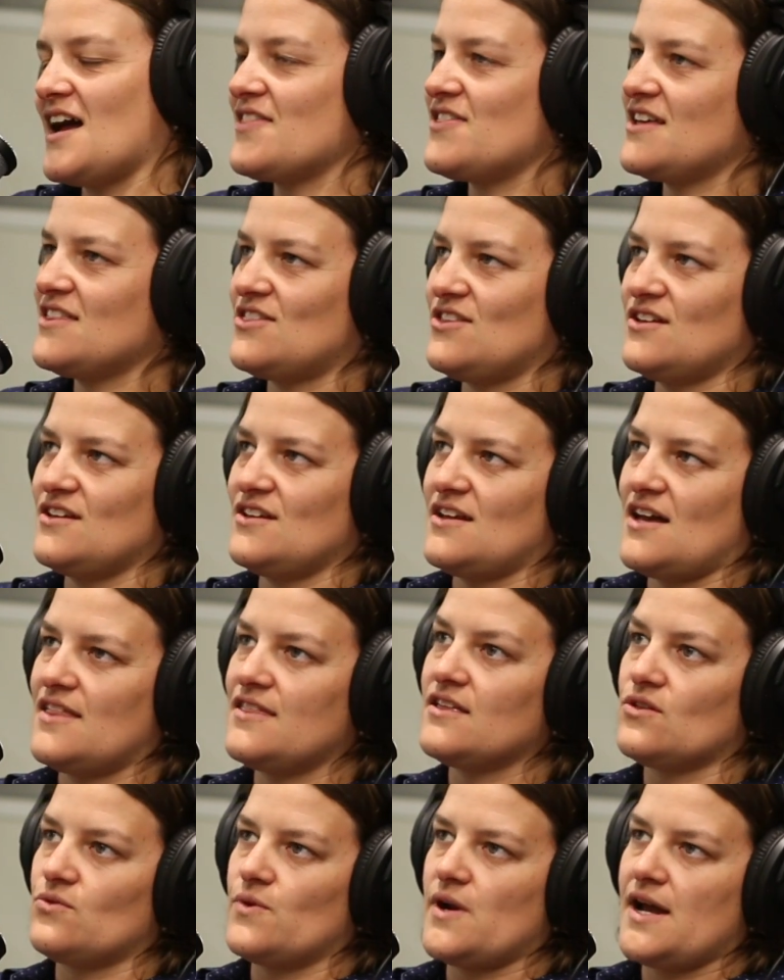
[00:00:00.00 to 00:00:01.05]
I think
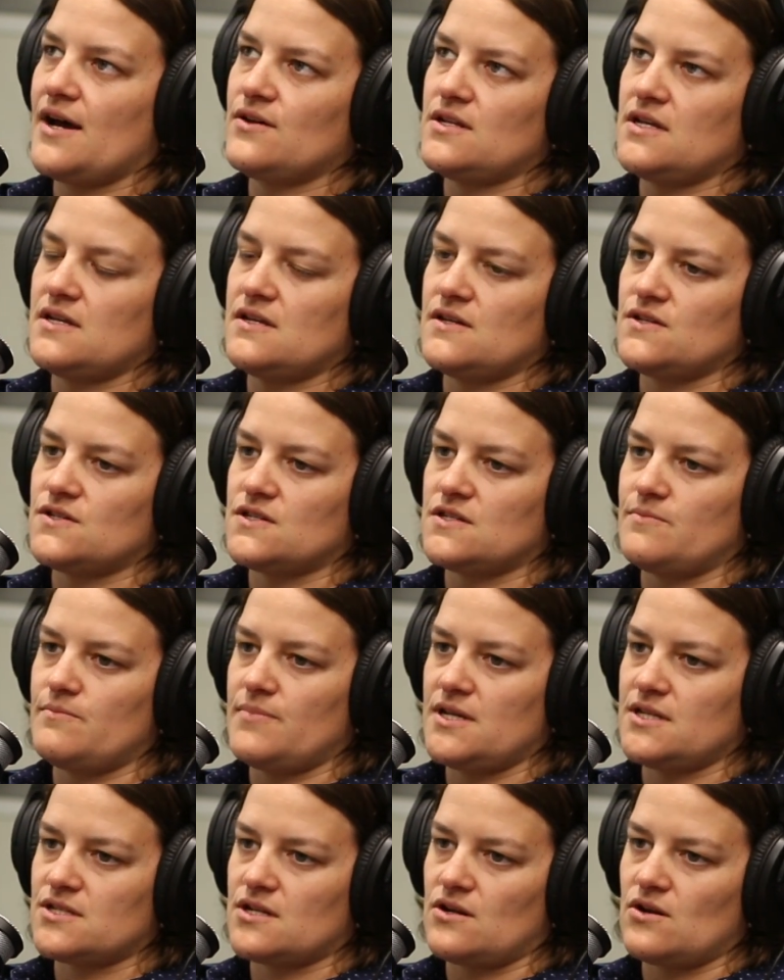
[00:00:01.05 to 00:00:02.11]
the reality is, and
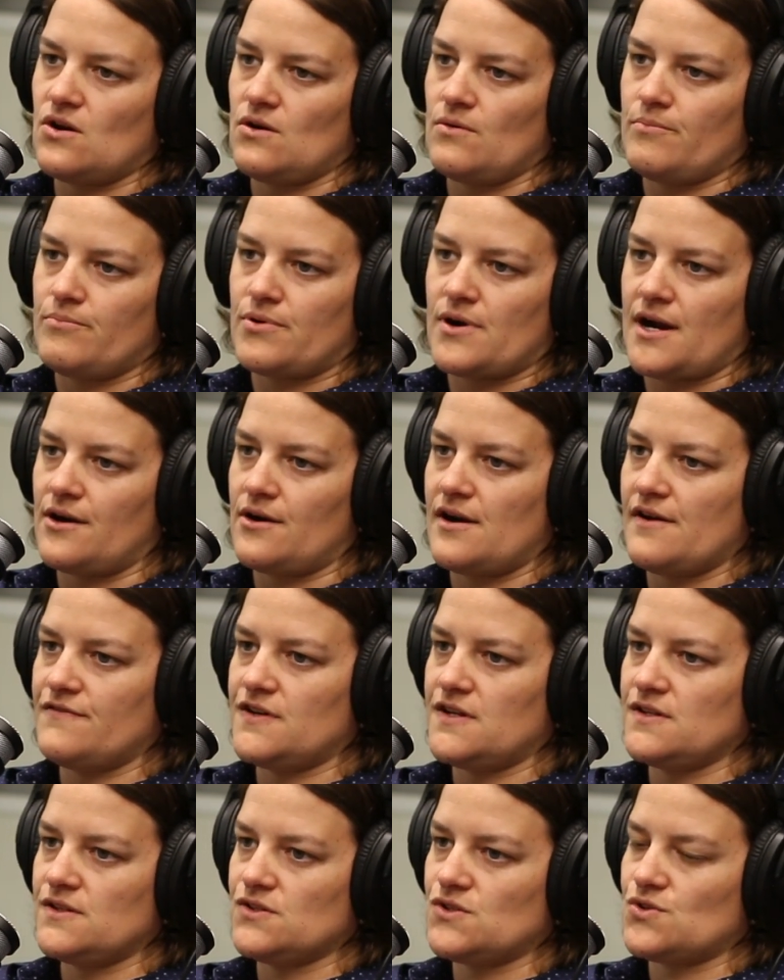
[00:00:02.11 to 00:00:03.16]
based on all prior
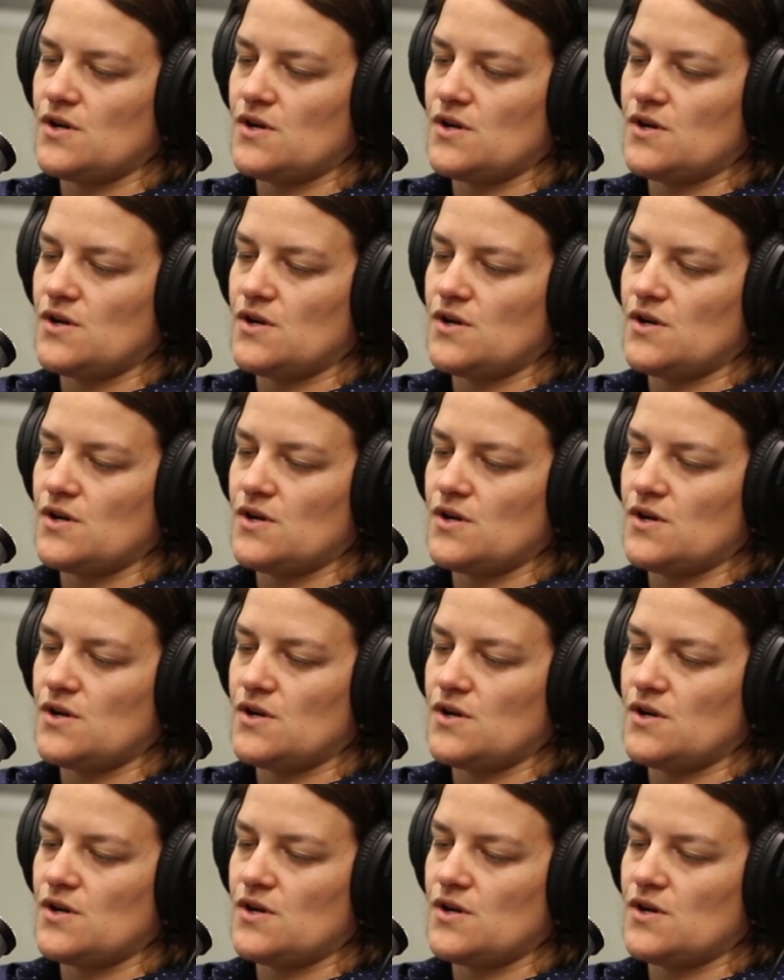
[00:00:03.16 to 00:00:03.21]
evidence,